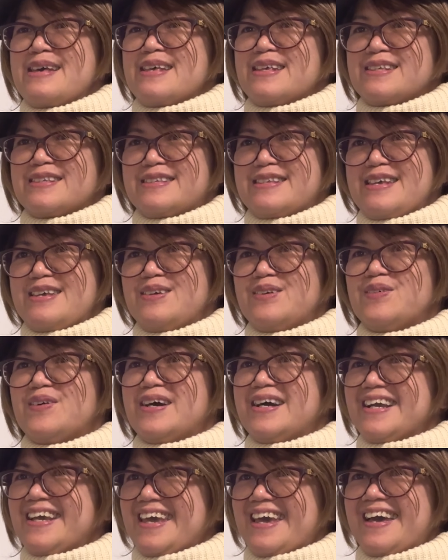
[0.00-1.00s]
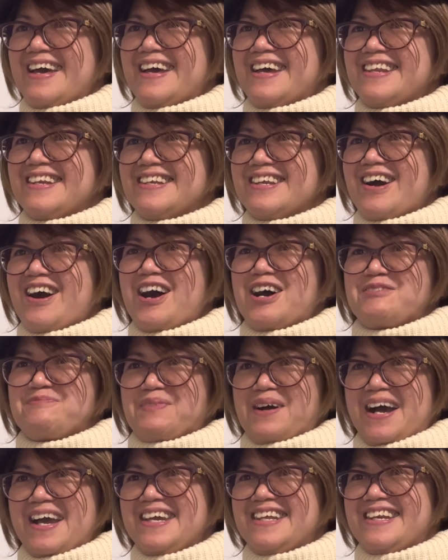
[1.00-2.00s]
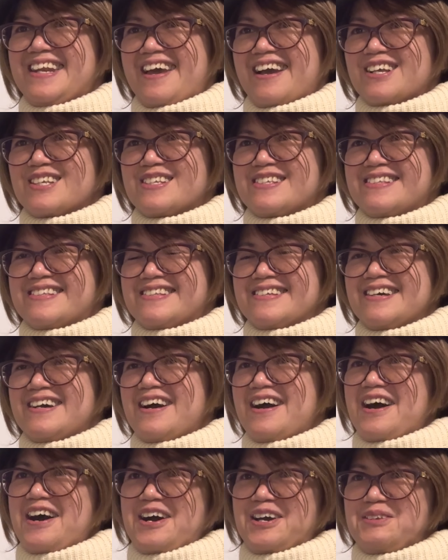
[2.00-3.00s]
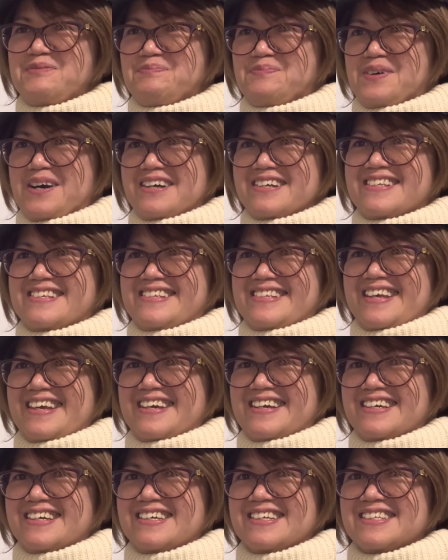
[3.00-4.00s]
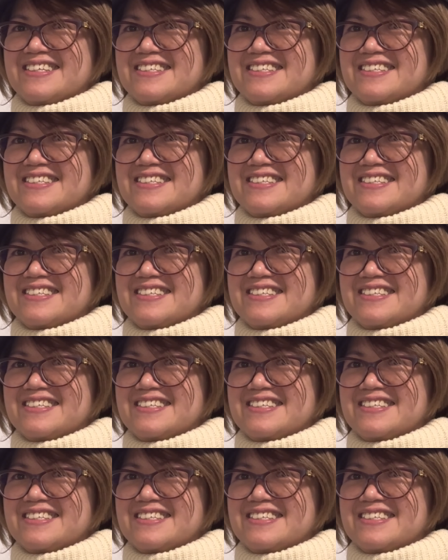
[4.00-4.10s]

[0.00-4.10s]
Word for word: See you again on my next unboxing.